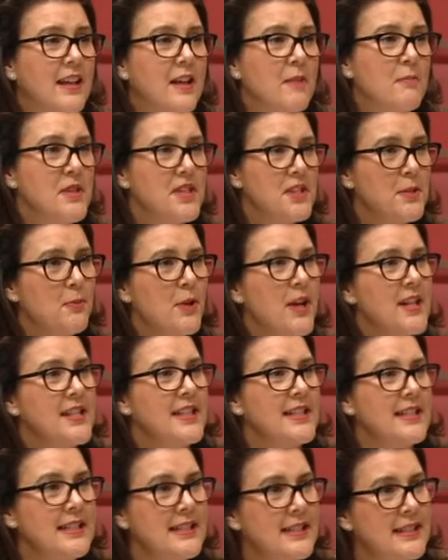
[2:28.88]
Mr
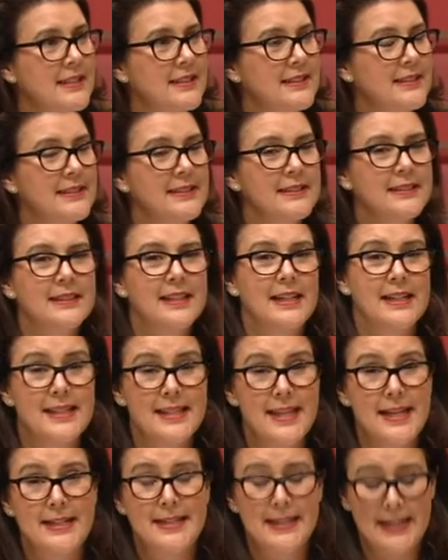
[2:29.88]
President and
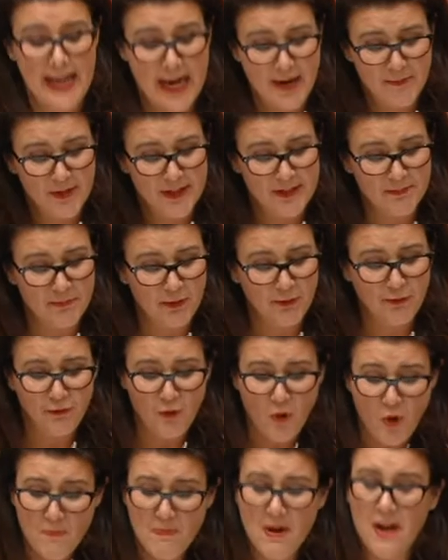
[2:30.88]
Senator Cameron,
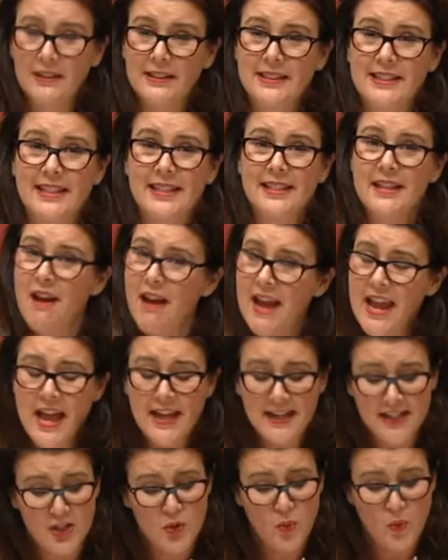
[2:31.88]
before politics I had
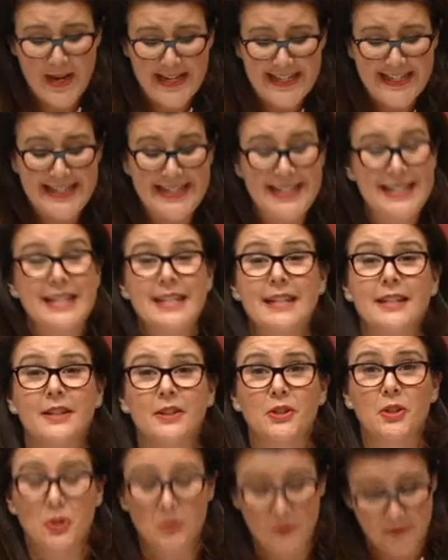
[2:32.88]
a 20-year
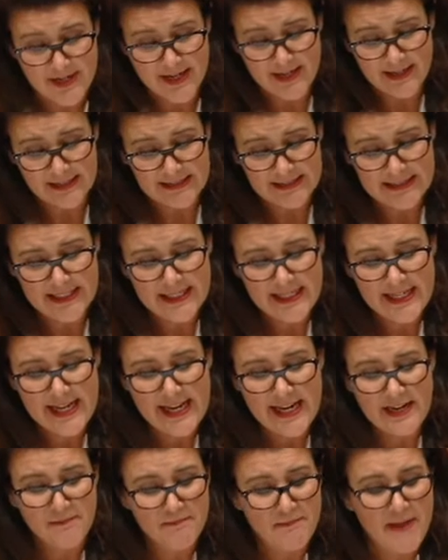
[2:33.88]
career
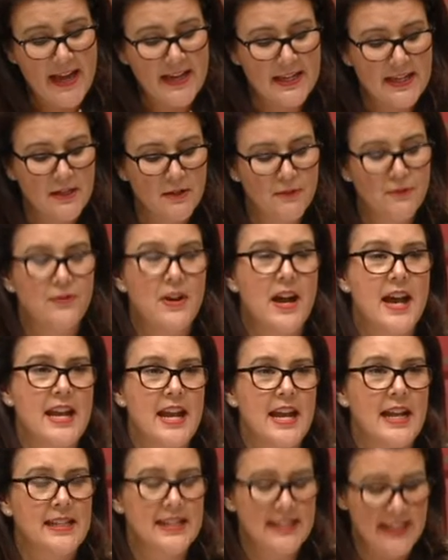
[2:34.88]
in banking,
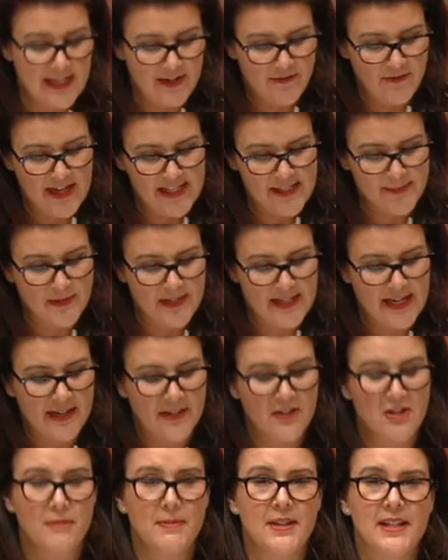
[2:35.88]
finance, investment,
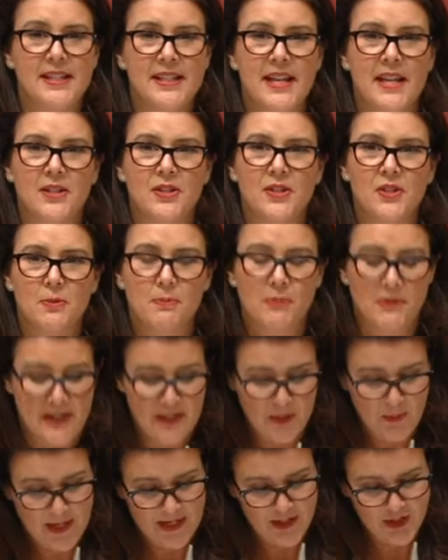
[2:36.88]
economics and
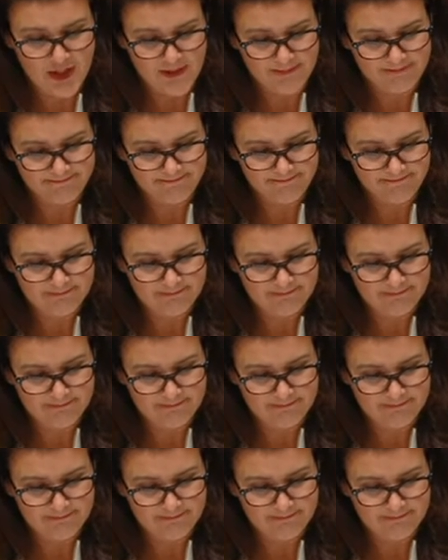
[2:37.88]
superannuation.